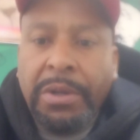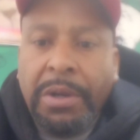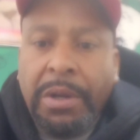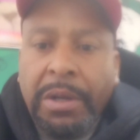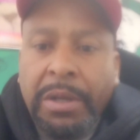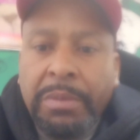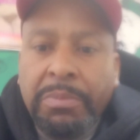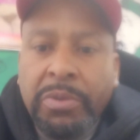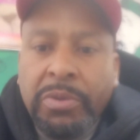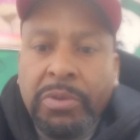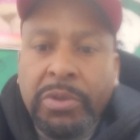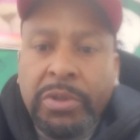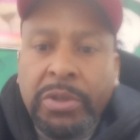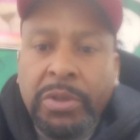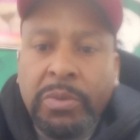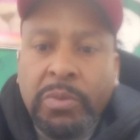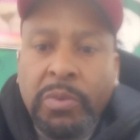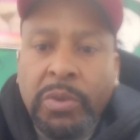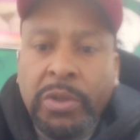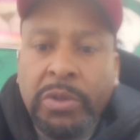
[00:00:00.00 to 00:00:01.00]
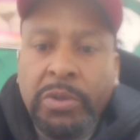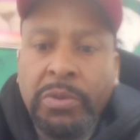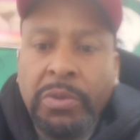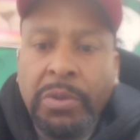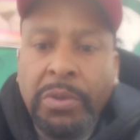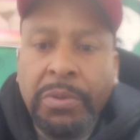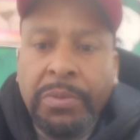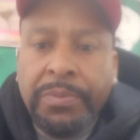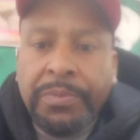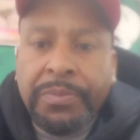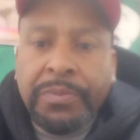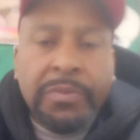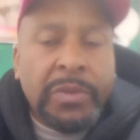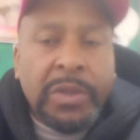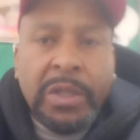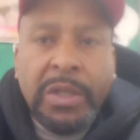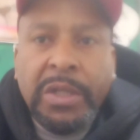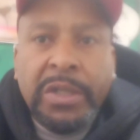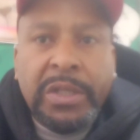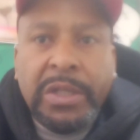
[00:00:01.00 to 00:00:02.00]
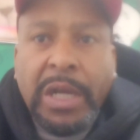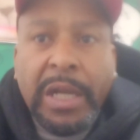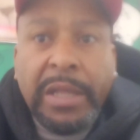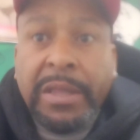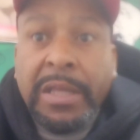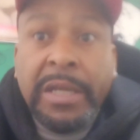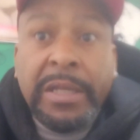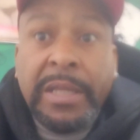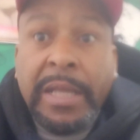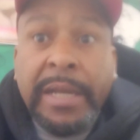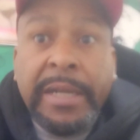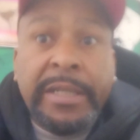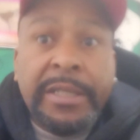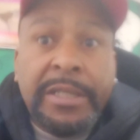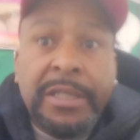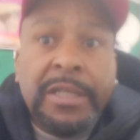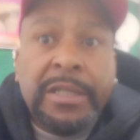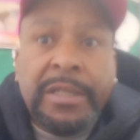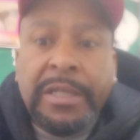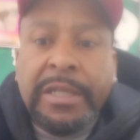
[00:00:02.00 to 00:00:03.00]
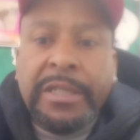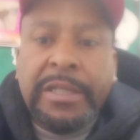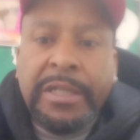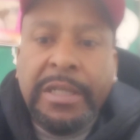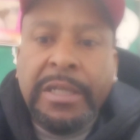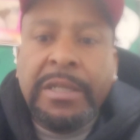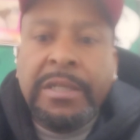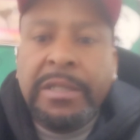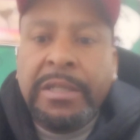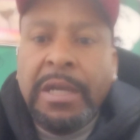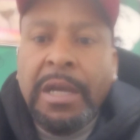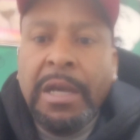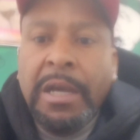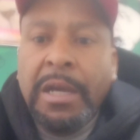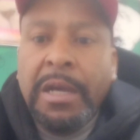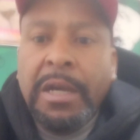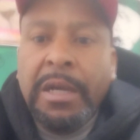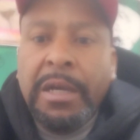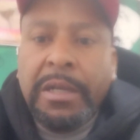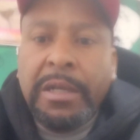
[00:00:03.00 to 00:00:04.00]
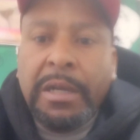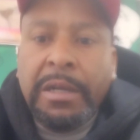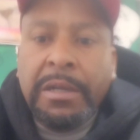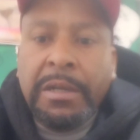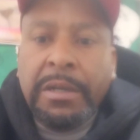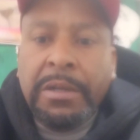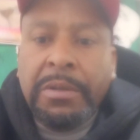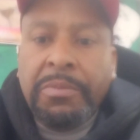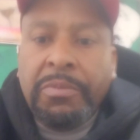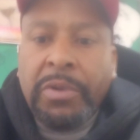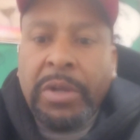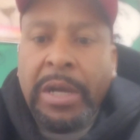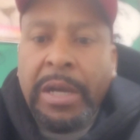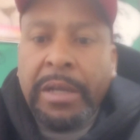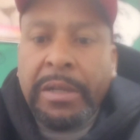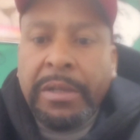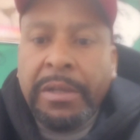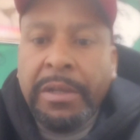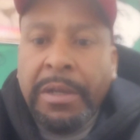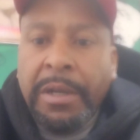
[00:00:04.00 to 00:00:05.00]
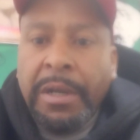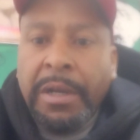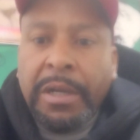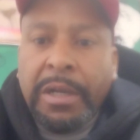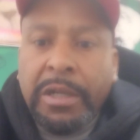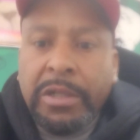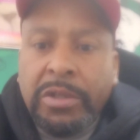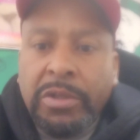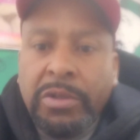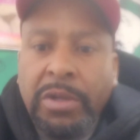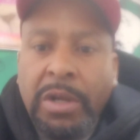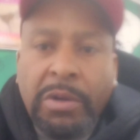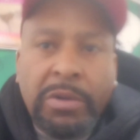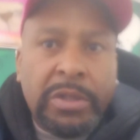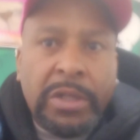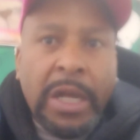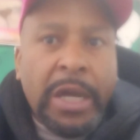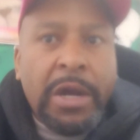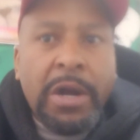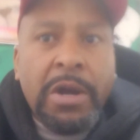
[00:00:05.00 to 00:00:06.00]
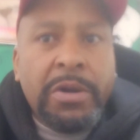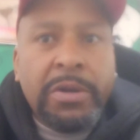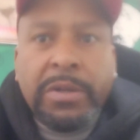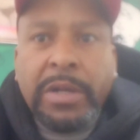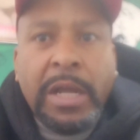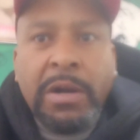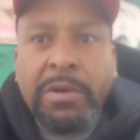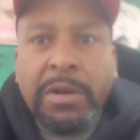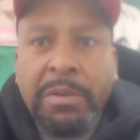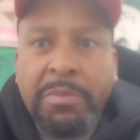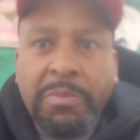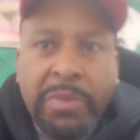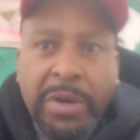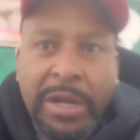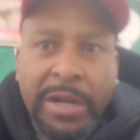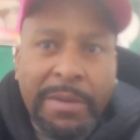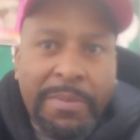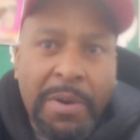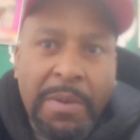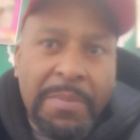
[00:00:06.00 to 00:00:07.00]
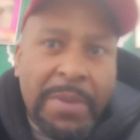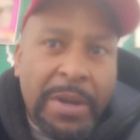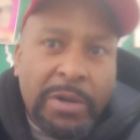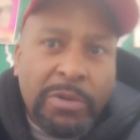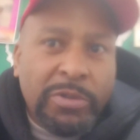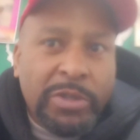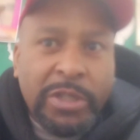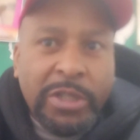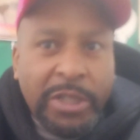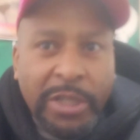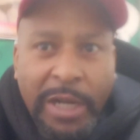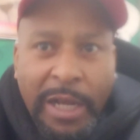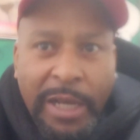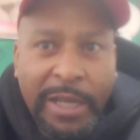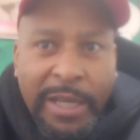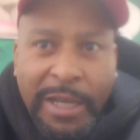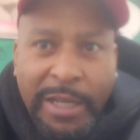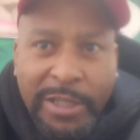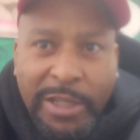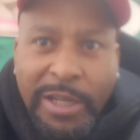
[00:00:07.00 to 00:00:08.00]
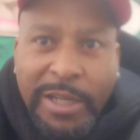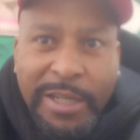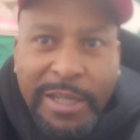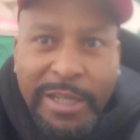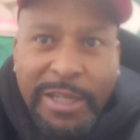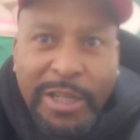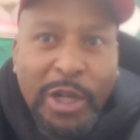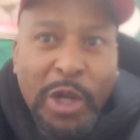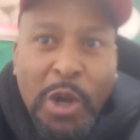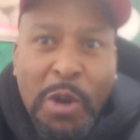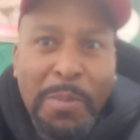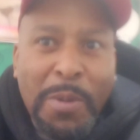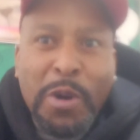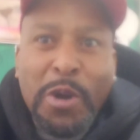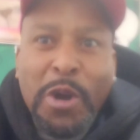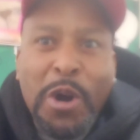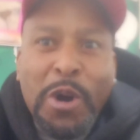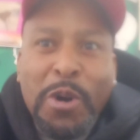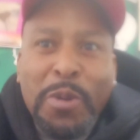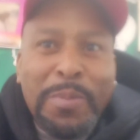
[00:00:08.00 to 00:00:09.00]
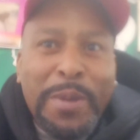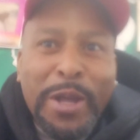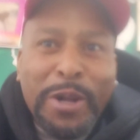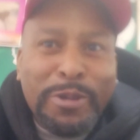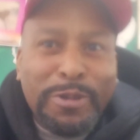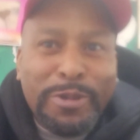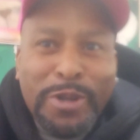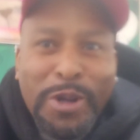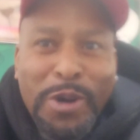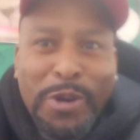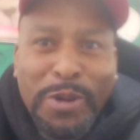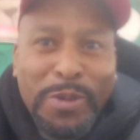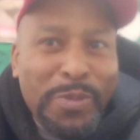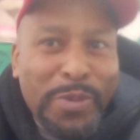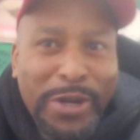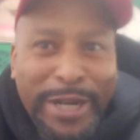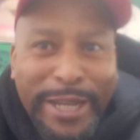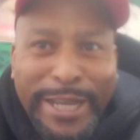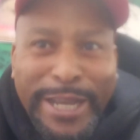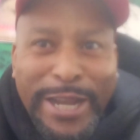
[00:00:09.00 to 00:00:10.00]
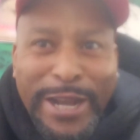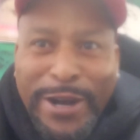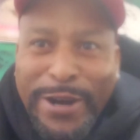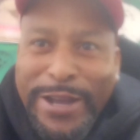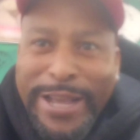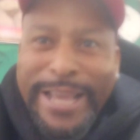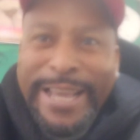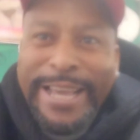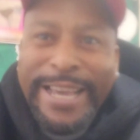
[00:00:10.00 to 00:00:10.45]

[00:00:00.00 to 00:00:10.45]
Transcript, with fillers: I ain't bullshitting with you. It's, I think that is just that she uh, black. Cause you notice like her, they don't even bring up her medals and shit. I guess uh, Loma gold medals the only one that count.